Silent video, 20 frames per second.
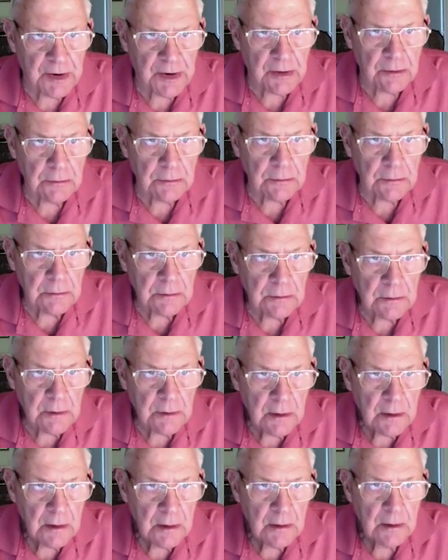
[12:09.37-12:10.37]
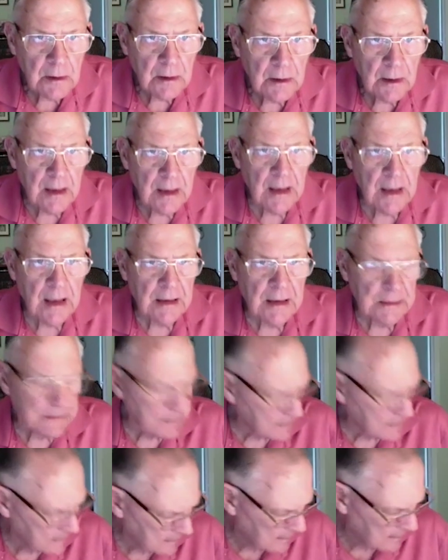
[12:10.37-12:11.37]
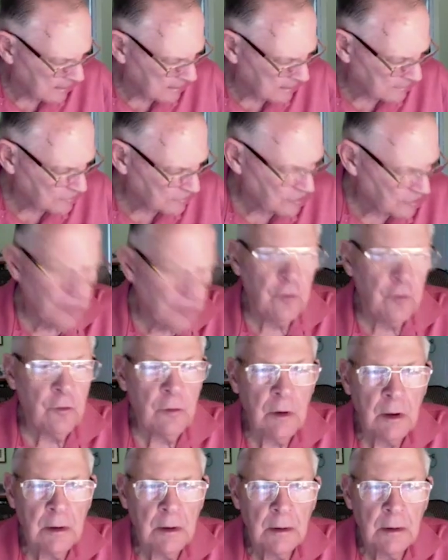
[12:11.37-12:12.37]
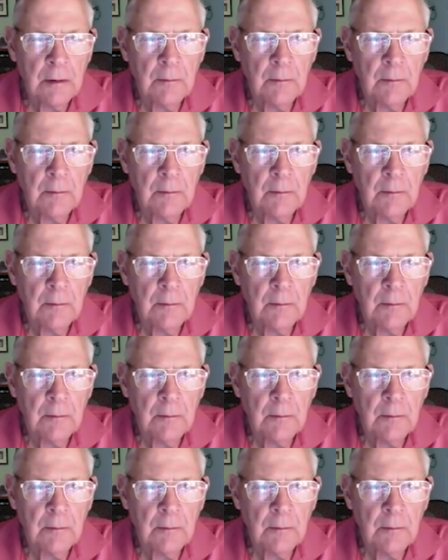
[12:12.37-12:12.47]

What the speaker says: boat, and two